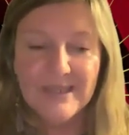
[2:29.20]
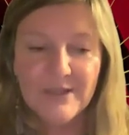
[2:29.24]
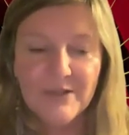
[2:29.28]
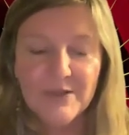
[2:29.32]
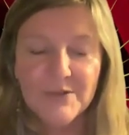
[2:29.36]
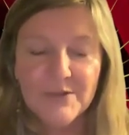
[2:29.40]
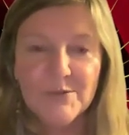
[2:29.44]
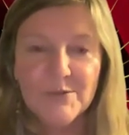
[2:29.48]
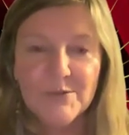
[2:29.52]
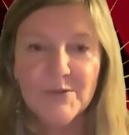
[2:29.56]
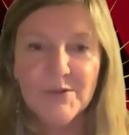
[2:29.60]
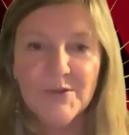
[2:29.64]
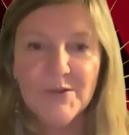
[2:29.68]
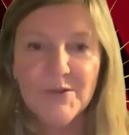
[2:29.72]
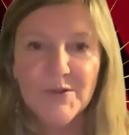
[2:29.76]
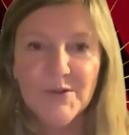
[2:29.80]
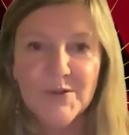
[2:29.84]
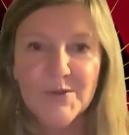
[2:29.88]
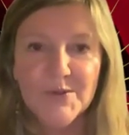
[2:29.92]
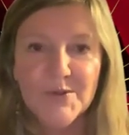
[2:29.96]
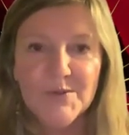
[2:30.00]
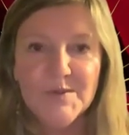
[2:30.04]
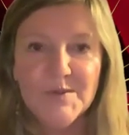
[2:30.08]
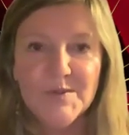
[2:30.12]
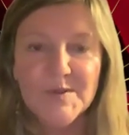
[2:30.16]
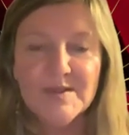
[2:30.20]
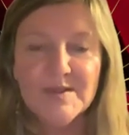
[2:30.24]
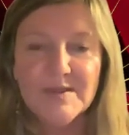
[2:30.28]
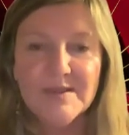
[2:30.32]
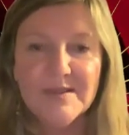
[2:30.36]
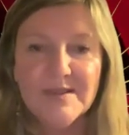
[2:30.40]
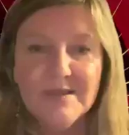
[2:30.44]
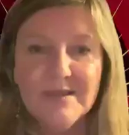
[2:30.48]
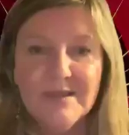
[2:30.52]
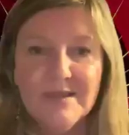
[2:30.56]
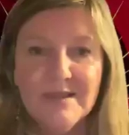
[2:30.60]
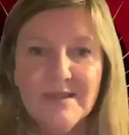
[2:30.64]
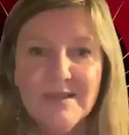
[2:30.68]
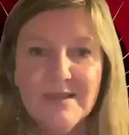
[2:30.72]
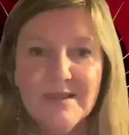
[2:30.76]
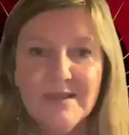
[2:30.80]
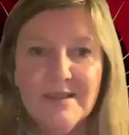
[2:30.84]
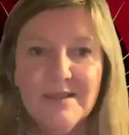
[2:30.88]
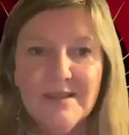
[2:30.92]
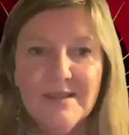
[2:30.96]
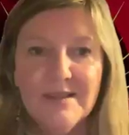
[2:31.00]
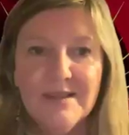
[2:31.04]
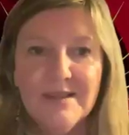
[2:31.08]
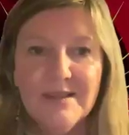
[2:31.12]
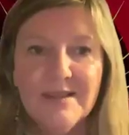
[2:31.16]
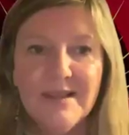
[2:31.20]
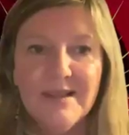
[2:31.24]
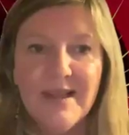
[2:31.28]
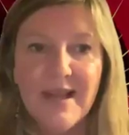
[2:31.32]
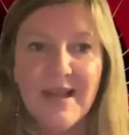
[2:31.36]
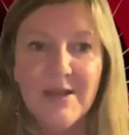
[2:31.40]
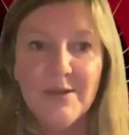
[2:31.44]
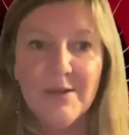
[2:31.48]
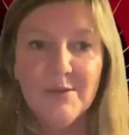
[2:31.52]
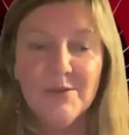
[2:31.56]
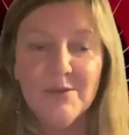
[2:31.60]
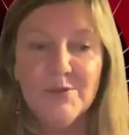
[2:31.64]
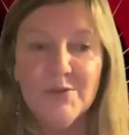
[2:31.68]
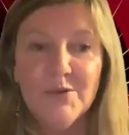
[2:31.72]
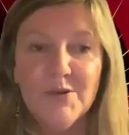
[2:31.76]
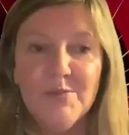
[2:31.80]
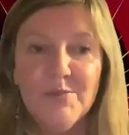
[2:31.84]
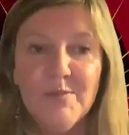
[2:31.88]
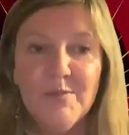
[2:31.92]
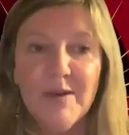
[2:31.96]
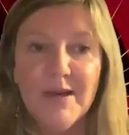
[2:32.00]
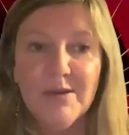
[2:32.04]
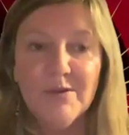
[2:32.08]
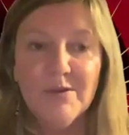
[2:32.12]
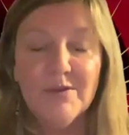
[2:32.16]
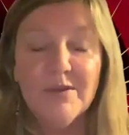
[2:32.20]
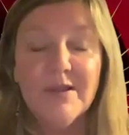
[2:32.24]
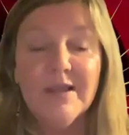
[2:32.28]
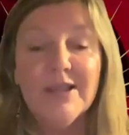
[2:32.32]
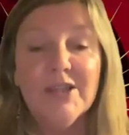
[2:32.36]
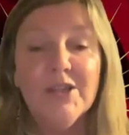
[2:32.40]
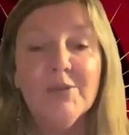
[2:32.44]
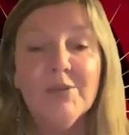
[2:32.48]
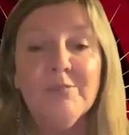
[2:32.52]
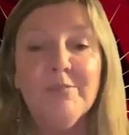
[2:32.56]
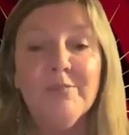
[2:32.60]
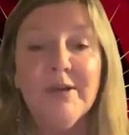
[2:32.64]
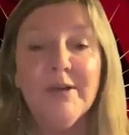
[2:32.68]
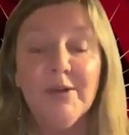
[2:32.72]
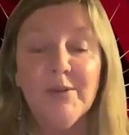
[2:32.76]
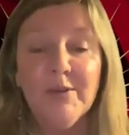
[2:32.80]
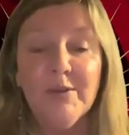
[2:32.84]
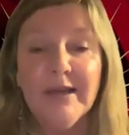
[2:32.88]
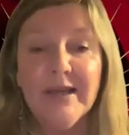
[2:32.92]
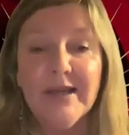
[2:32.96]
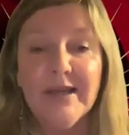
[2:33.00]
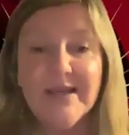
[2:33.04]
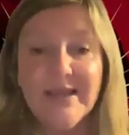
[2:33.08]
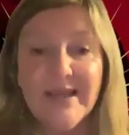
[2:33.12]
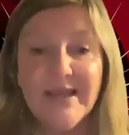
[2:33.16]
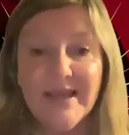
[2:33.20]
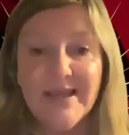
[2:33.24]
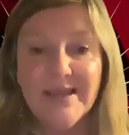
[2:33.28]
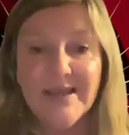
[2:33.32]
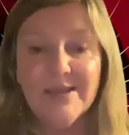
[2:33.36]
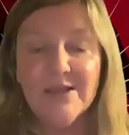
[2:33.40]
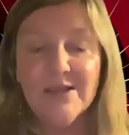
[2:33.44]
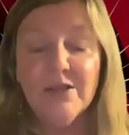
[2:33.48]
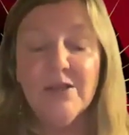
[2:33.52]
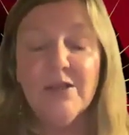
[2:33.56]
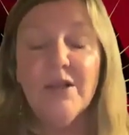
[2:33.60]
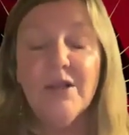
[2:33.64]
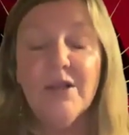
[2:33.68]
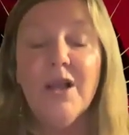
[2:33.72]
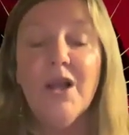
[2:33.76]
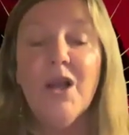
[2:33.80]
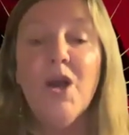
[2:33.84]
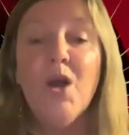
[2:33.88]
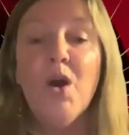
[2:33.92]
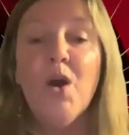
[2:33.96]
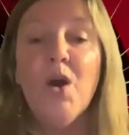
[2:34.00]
In through the nose and out through the mouth like you're blowing out a candle.